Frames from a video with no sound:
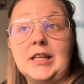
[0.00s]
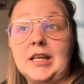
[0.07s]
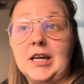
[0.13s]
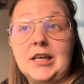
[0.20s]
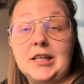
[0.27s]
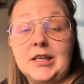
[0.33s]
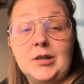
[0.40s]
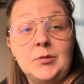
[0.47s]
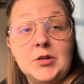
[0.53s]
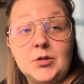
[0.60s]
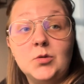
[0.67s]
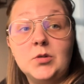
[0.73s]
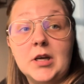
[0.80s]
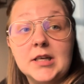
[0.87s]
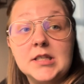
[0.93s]
Luckily, we
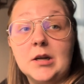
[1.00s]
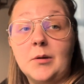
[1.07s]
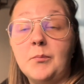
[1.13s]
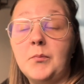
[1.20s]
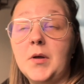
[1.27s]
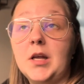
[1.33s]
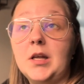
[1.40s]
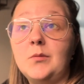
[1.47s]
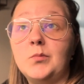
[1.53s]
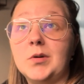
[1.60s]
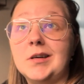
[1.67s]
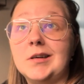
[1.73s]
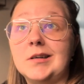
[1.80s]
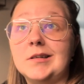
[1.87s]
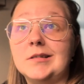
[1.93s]
do get some pay,
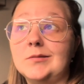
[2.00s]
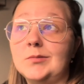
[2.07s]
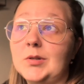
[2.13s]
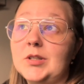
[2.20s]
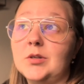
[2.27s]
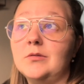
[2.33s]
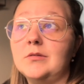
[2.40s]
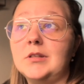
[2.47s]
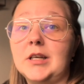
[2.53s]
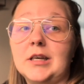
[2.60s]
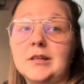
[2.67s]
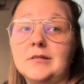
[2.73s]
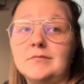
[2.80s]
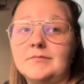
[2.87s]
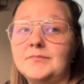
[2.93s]
but we don't
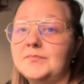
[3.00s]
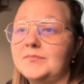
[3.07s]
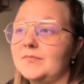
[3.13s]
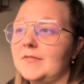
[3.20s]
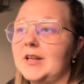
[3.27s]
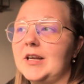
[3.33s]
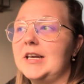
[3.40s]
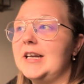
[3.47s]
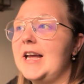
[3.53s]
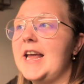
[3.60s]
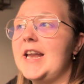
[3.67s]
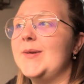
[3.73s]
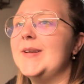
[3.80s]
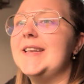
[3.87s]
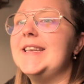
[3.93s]
get
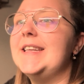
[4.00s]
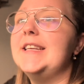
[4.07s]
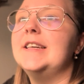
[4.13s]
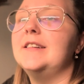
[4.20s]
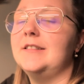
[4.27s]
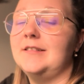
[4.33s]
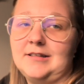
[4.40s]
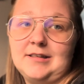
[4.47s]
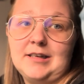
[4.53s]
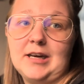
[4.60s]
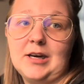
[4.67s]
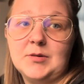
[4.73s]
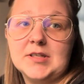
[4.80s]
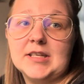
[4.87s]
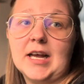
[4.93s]
anywhere near
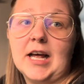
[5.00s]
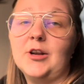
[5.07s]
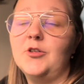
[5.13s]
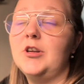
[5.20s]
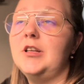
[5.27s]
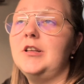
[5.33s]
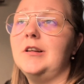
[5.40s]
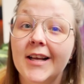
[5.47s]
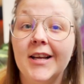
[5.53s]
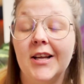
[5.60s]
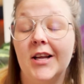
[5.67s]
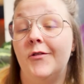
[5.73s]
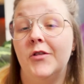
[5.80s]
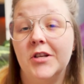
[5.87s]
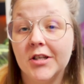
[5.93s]
our salary.
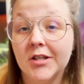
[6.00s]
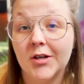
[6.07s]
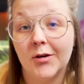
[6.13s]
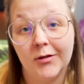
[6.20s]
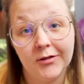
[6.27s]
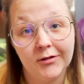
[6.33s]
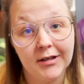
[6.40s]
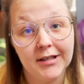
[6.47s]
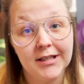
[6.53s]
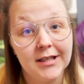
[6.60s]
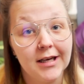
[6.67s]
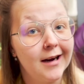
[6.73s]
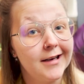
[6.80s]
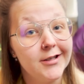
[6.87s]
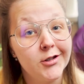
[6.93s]
If you didn't know already,
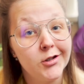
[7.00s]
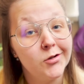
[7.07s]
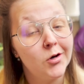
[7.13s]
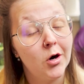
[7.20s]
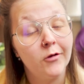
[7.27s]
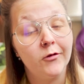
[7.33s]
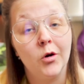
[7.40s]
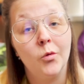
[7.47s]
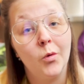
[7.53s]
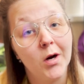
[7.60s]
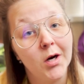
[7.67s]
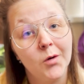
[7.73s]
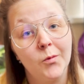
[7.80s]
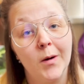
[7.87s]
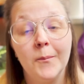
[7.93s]
I do offer
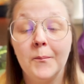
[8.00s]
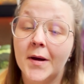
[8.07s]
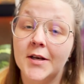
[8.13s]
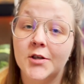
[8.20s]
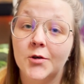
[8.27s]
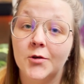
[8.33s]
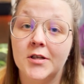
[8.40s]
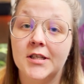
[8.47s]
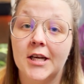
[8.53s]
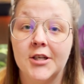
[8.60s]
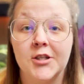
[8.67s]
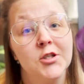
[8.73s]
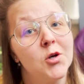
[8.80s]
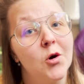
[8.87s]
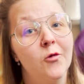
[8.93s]
one-on-one mentoring
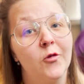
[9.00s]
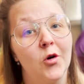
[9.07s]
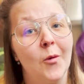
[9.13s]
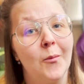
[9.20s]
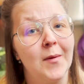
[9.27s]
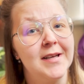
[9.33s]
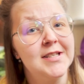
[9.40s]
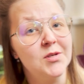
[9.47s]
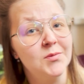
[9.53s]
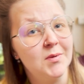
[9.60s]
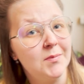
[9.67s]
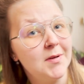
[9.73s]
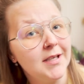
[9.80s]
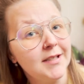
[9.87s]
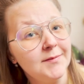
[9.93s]
sessions over on my super
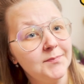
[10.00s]
peer.